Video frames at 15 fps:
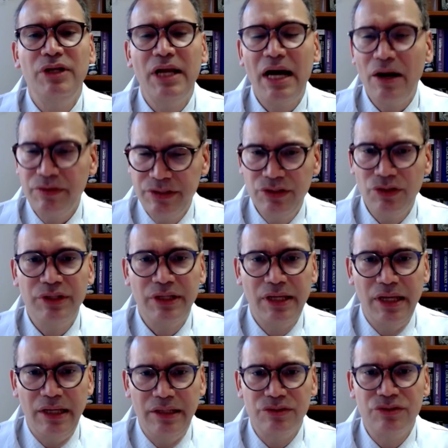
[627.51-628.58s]
Now it's not the
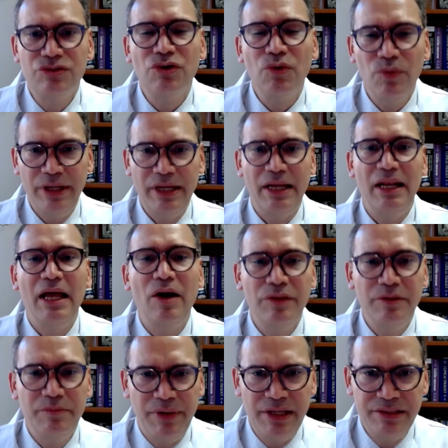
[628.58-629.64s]
case. So we allow
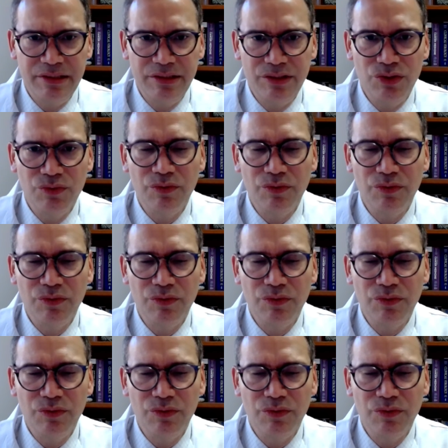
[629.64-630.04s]
the patients